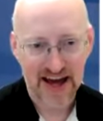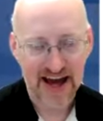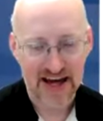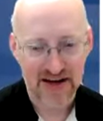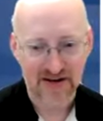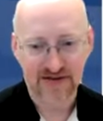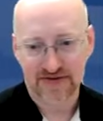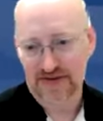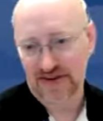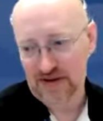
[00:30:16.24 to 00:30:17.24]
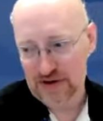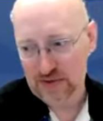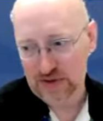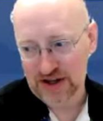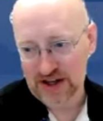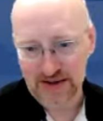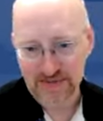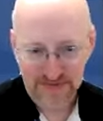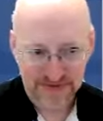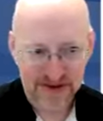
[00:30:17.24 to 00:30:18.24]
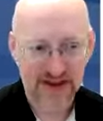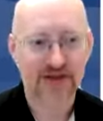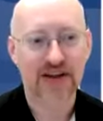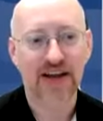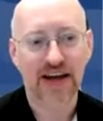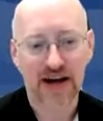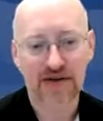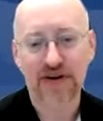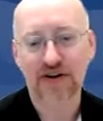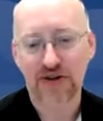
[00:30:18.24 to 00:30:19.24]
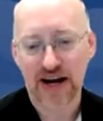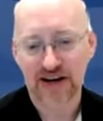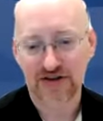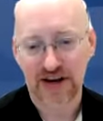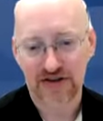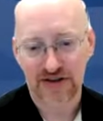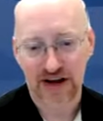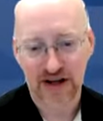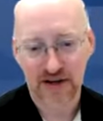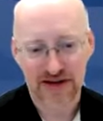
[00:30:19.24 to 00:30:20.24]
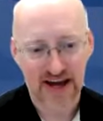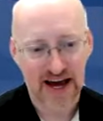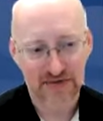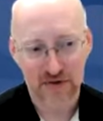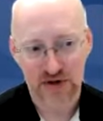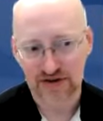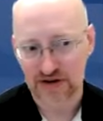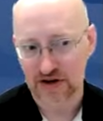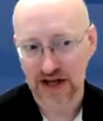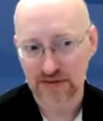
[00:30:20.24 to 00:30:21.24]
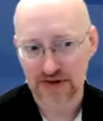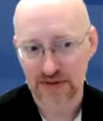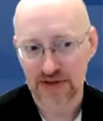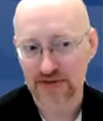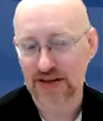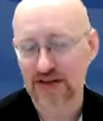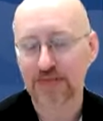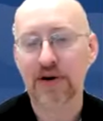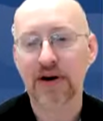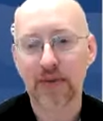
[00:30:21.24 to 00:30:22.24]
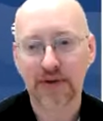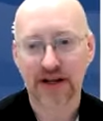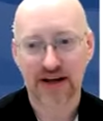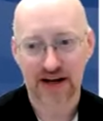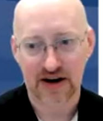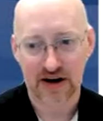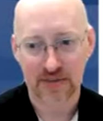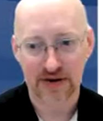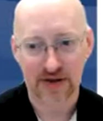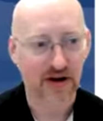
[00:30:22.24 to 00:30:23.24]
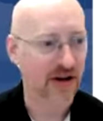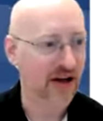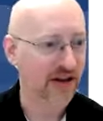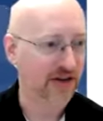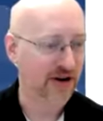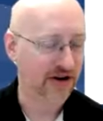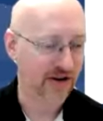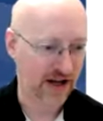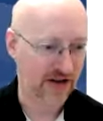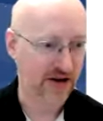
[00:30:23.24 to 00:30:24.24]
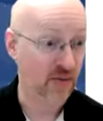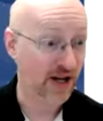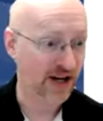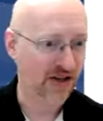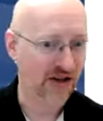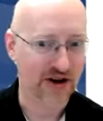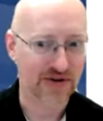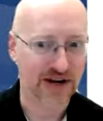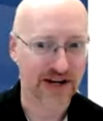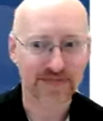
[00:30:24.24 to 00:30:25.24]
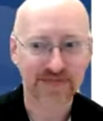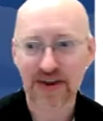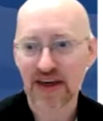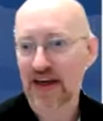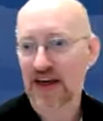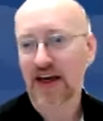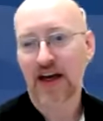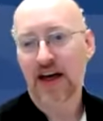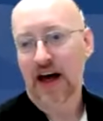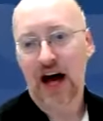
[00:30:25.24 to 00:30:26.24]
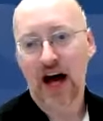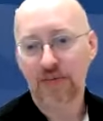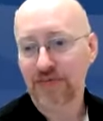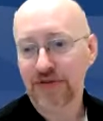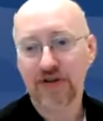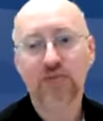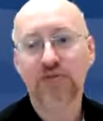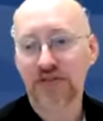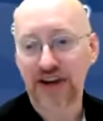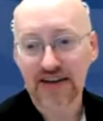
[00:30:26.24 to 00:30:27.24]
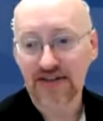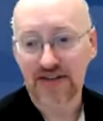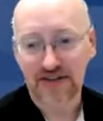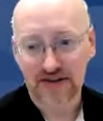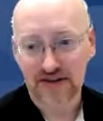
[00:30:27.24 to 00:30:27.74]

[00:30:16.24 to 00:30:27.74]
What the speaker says: And really, if they're trying to change the document afterwards and claim something, that's probably not an argument that they're likely to win in the long run. So text